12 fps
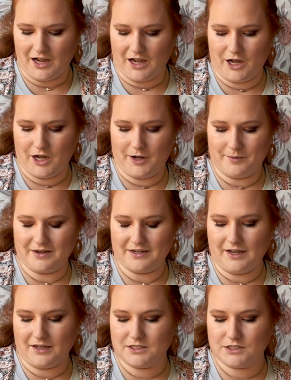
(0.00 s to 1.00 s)

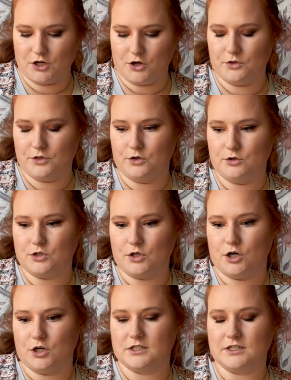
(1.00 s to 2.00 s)
yeah, so those
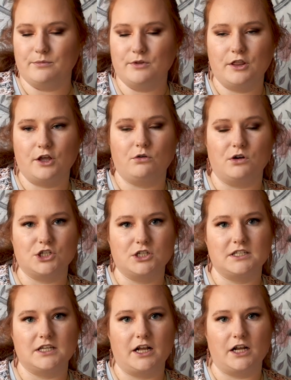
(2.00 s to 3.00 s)
are some of the
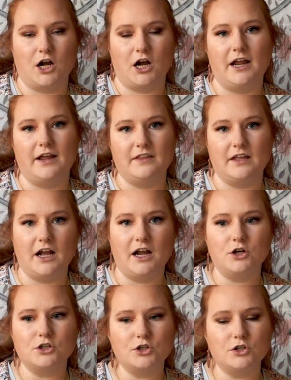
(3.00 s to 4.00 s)
questions that I got. And then
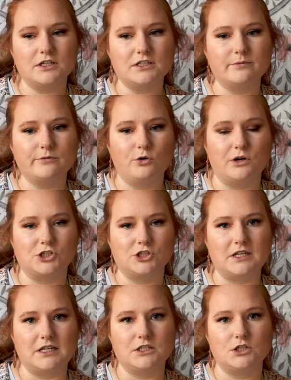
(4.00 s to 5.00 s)
I also get some
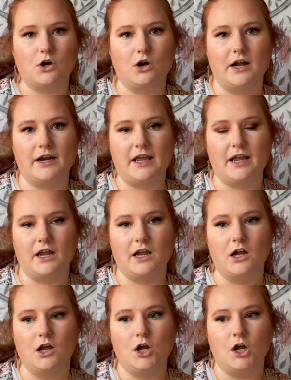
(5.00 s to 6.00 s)
questions on
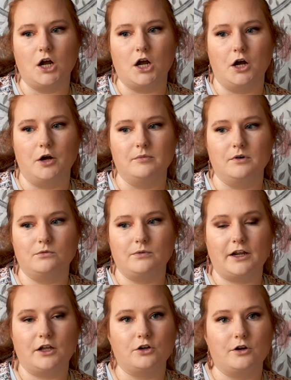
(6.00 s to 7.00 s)
a
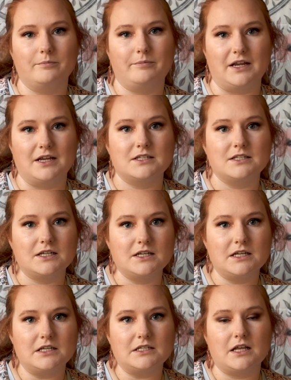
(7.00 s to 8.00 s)
regular
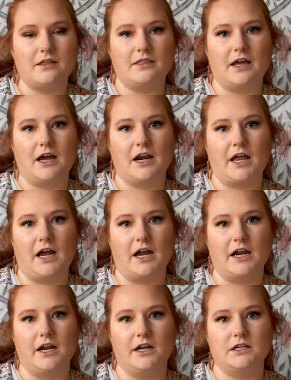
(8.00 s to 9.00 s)
basis that
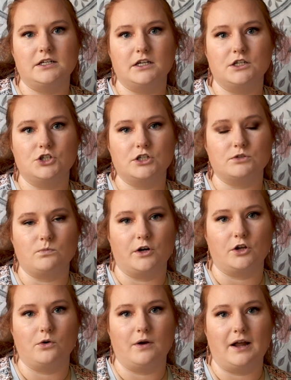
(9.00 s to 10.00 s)
I did just want
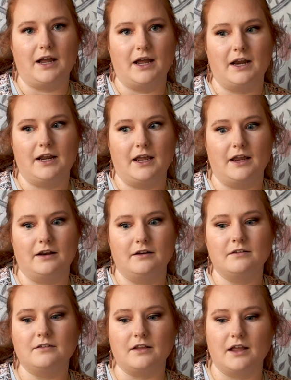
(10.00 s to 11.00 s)
to go ahead and
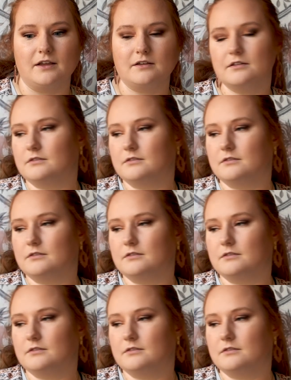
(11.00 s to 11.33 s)
like